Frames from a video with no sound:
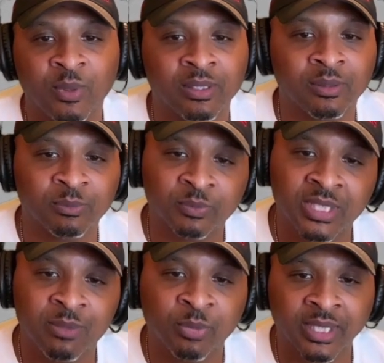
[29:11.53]
We're going to
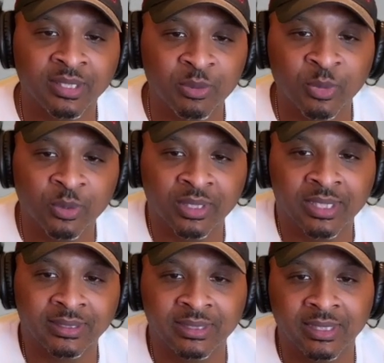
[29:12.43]
keep bringing you more
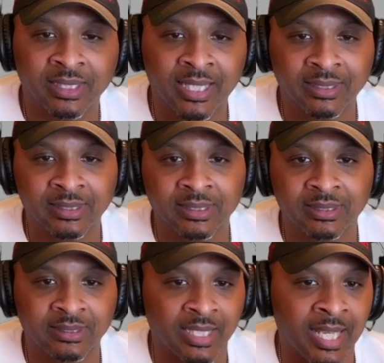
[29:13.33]
content like this.